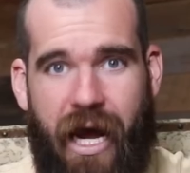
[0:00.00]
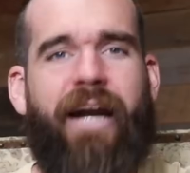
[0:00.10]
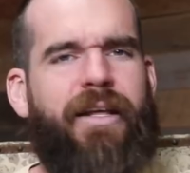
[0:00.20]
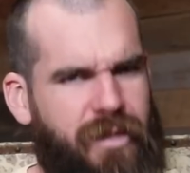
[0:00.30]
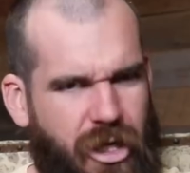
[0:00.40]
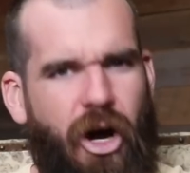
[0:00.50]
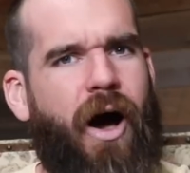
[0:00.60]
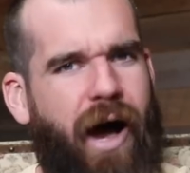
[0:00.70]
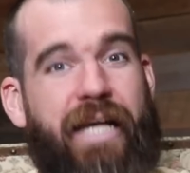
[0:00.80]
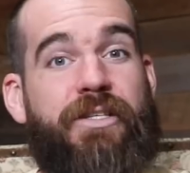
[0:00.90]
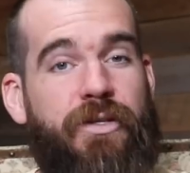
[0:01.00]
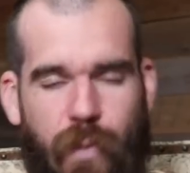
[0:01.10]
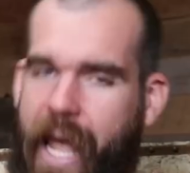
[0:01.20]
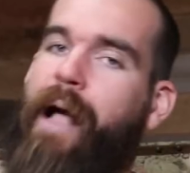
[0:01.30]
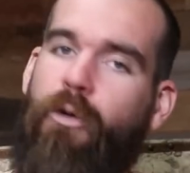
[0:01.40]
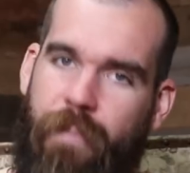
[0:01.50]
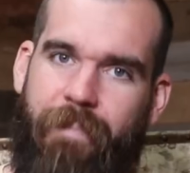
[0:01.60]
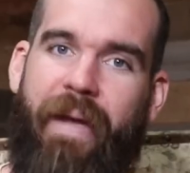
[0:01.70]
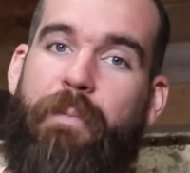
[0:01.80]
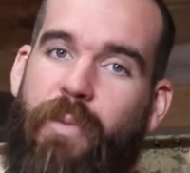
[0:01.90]
Under the guise of we're
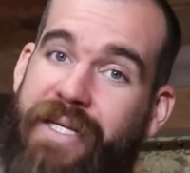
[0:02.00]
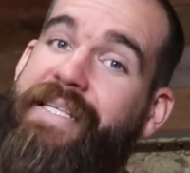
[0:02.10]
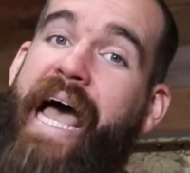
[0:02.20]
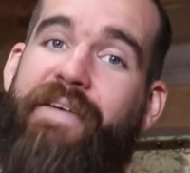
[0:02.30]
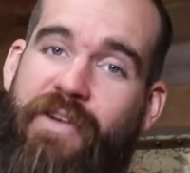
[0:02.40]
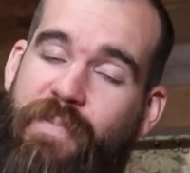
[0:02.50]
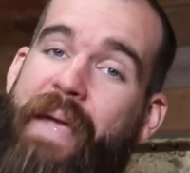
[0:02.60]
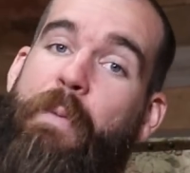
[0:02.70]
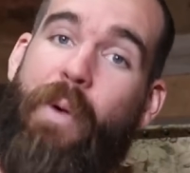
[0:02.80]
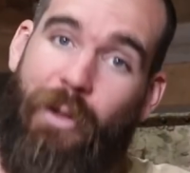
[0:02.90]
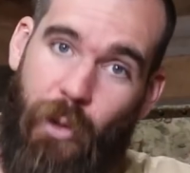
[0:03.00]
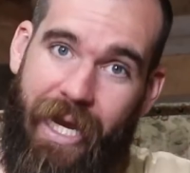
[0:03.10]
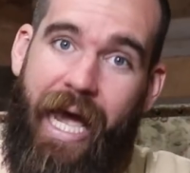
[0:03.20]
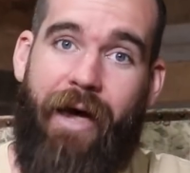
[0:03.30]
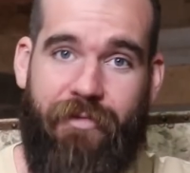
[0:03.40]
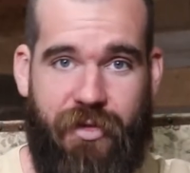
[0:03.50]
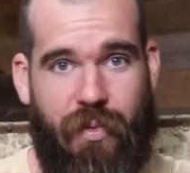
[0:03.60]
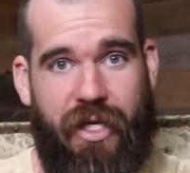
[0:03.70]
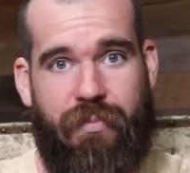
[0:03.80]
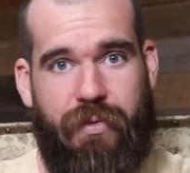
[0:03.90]
helping people, we're saving people, we're looking after
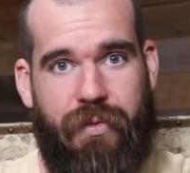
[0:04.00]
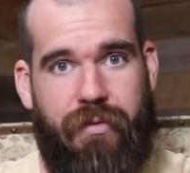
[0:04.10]
people.